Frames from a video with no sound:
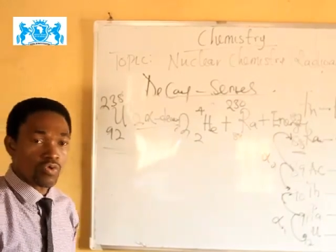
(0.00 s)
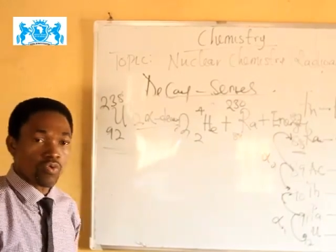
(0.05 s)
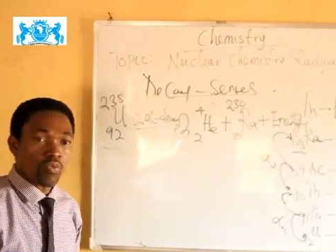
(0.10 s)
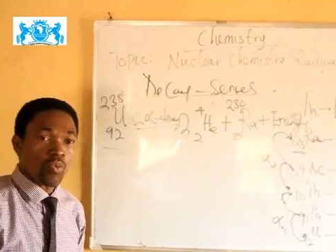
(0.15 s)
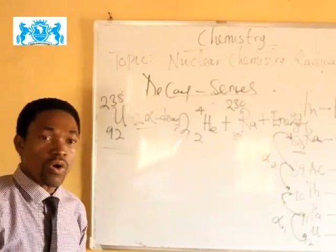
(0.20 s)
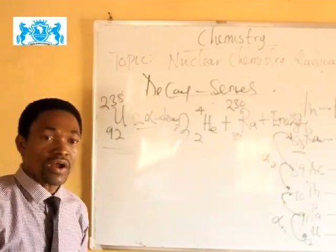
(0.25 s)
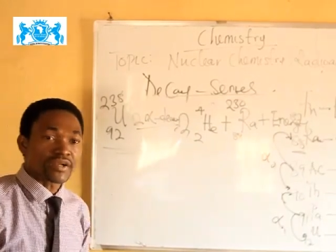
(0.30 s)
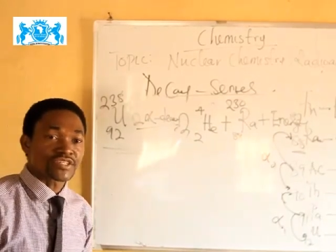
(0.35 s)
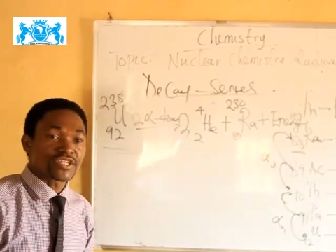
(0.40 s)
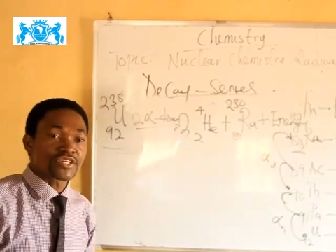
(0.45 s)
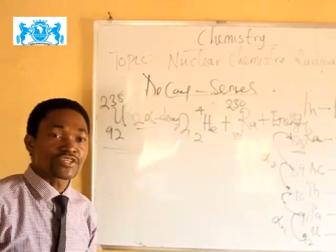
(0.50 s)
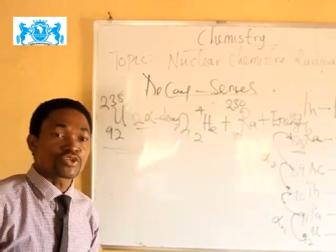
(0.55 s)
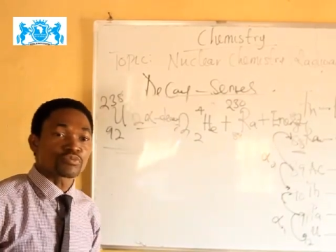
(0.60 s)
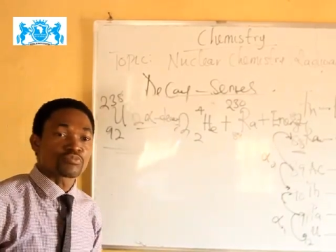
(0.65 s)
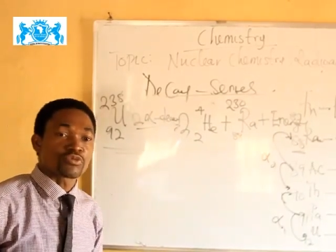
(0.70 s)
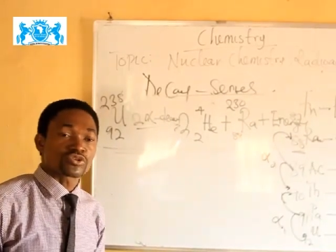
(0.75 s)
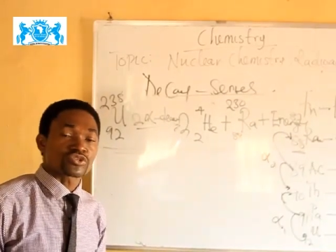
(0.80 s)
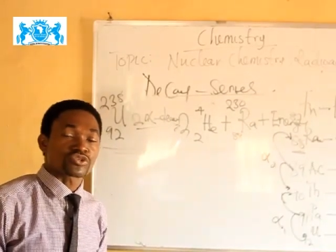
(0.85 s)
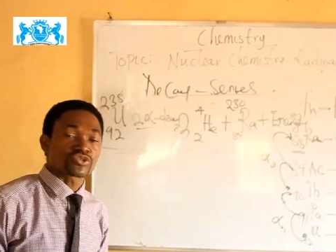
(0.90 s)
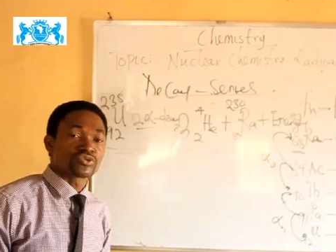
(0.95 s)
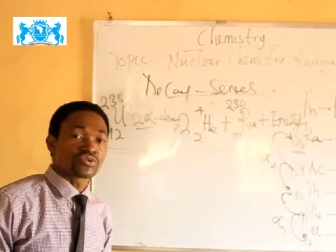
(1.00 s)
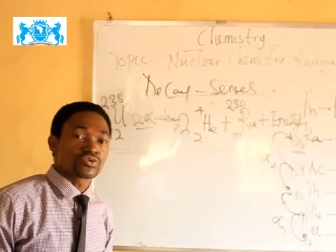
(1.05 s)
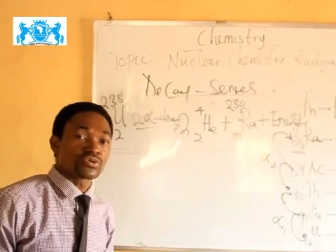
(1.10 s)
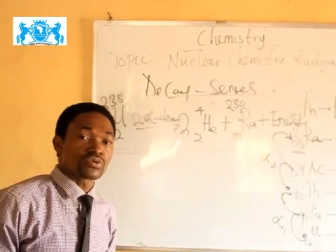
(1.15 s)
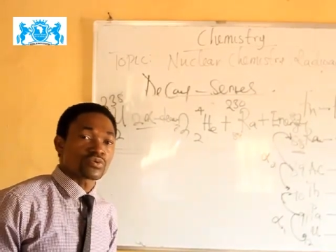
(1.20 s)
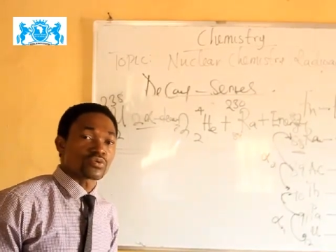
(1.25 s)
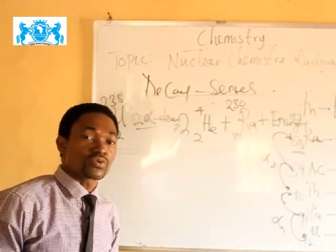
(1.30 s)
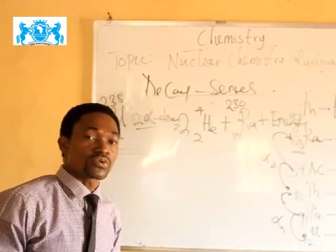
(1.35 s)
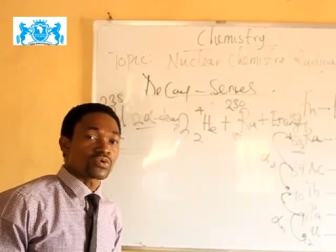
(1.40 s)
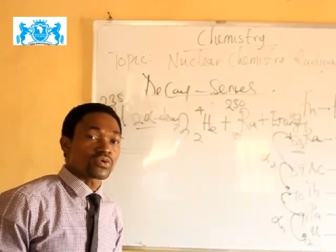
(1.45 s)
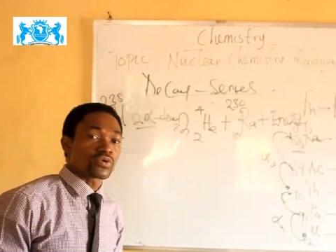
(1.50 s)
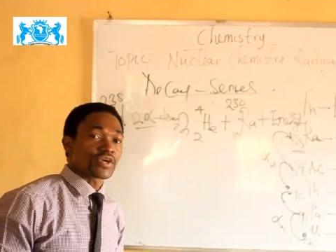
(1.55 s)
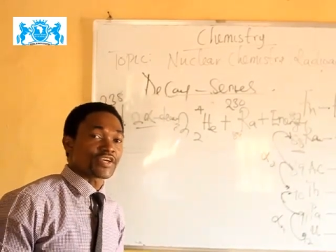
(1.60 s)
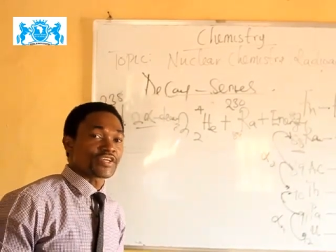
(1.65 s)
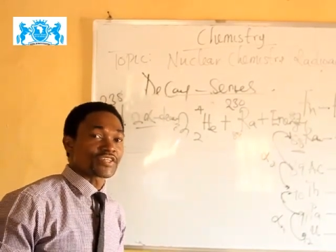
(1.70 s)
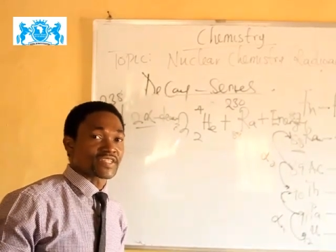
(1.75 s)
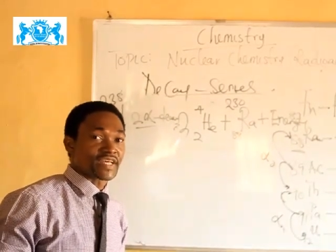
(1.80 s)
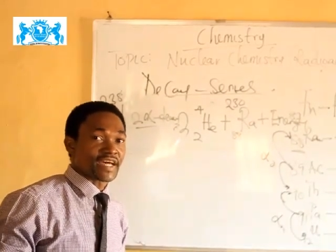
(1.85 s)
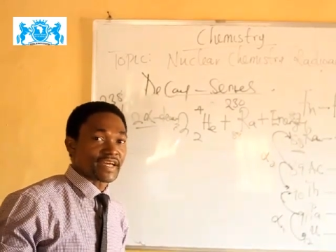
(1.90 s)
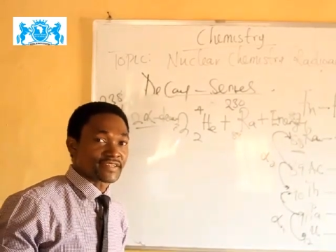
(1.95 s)
One thing you must know
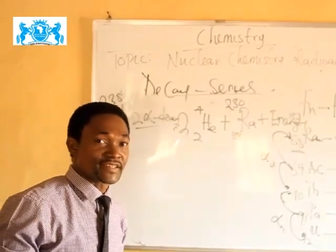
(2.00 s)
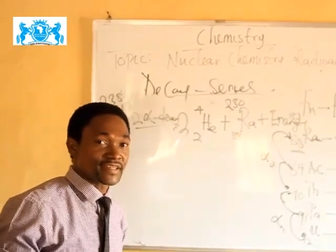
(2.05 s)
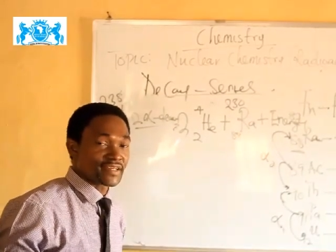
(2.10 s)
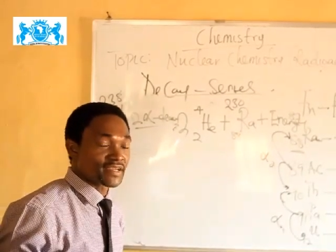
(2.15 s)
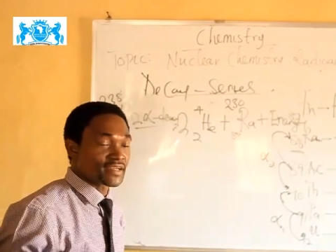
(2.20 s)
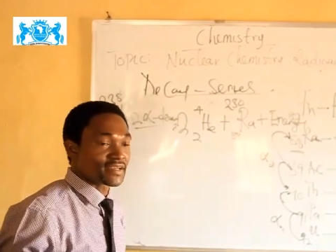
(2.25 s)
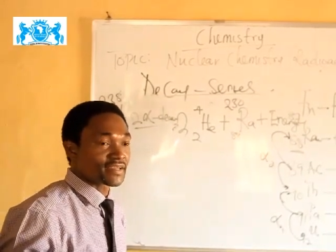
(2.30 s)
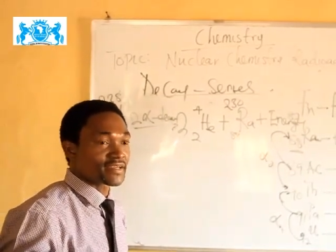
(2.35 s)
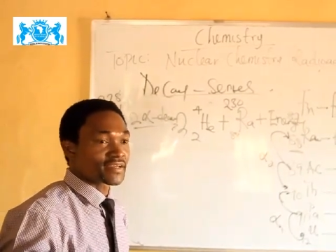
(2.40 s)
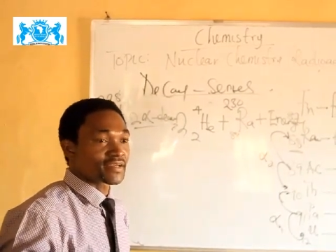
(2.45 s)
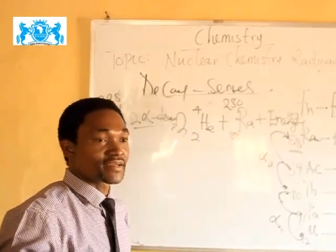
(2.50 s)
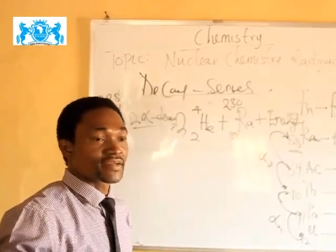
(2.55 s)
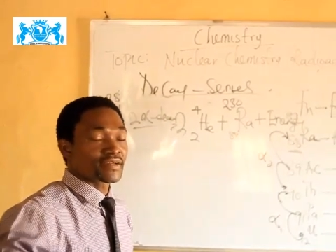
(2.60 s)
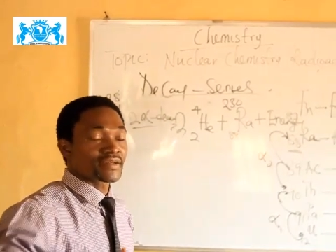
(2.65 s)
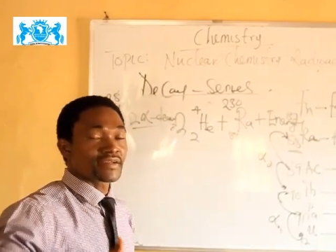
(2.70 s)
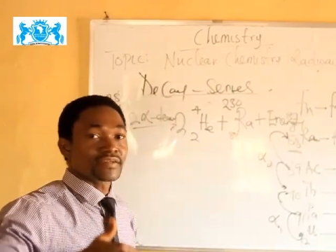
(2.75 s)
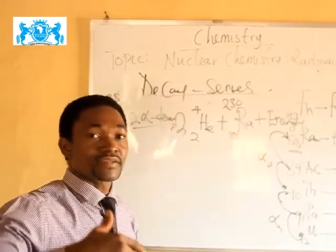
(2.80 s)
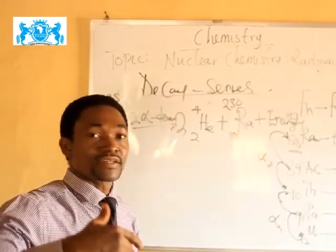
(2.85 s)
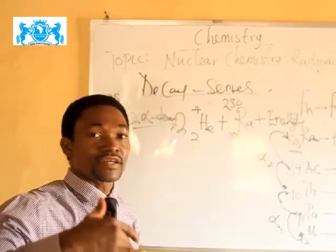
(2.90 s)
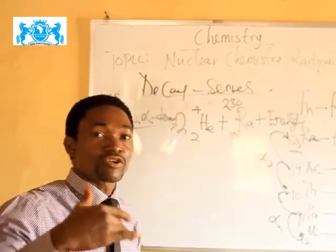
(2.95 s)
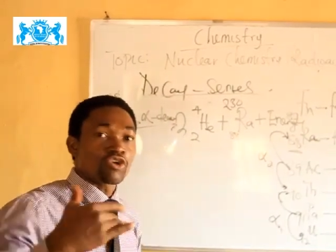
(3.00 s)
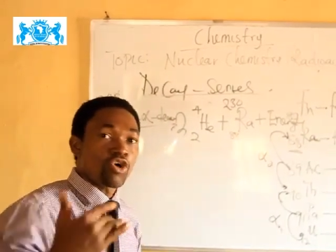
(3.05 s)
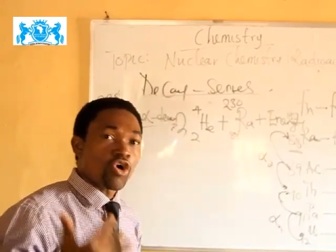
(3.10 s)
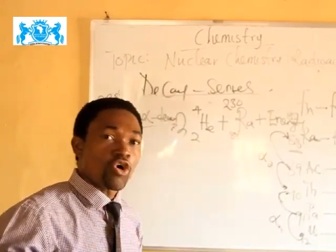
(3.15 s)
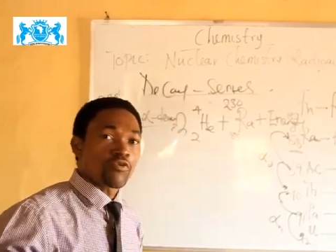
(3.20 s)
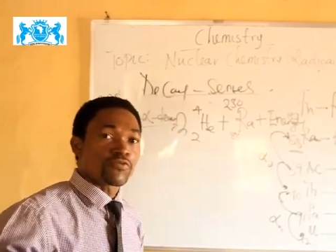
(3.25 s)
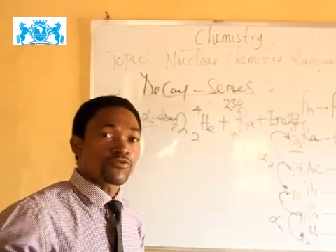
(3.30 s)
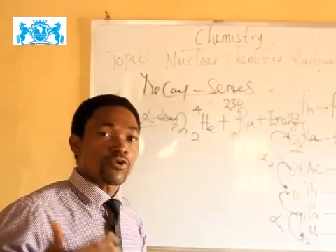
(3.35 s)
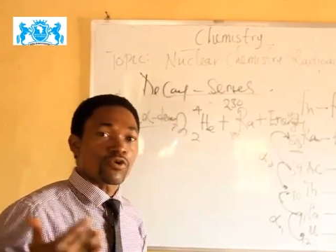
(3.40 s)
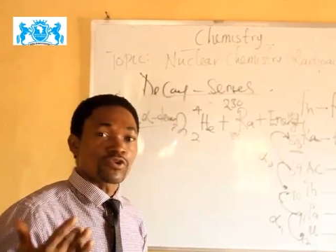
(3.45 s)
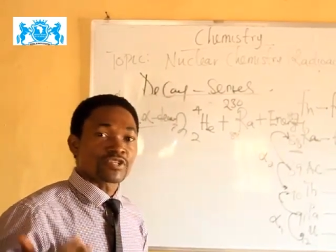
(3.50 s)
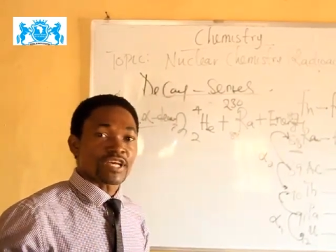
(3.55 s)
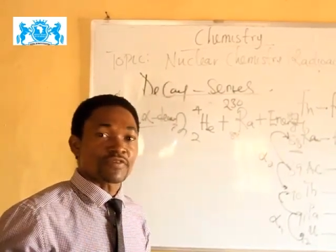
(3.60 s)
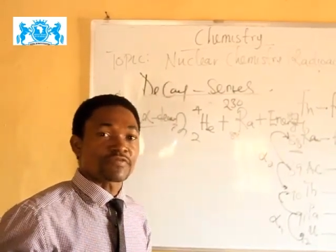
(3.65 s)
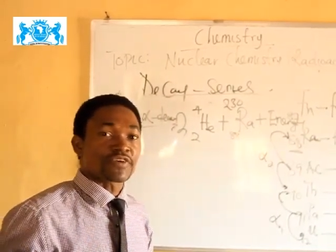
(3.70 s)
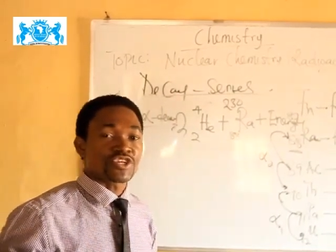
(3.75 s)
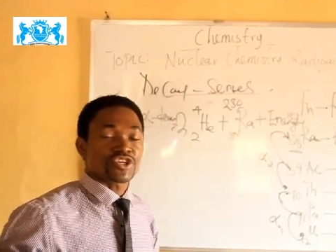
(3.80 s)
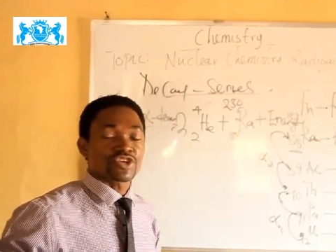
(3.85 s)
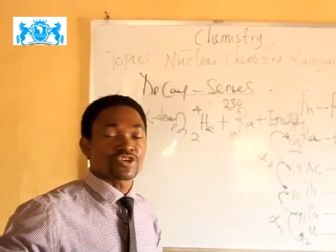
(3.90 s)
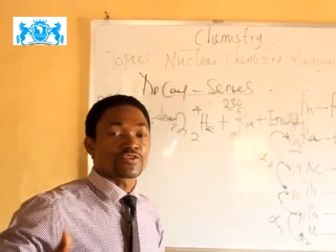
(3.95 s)
is that the law of
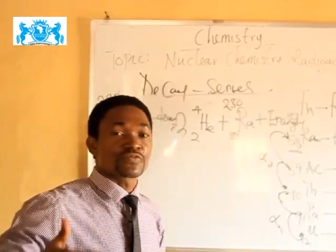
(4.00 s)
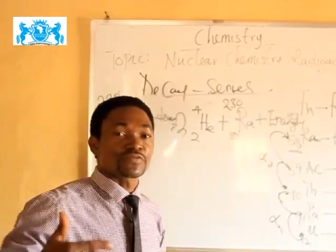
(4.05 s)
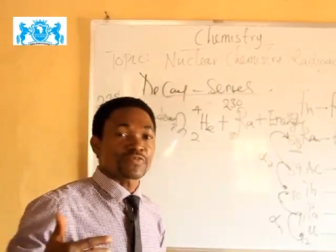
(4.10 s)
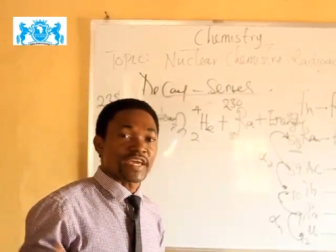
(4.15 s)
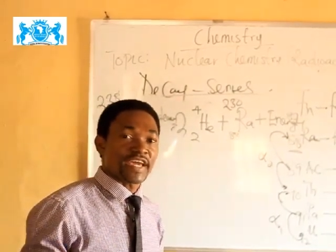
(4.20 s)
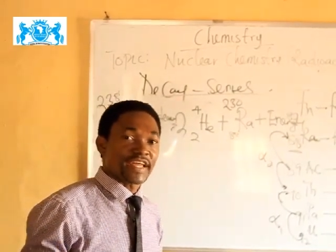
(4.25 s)
conservation of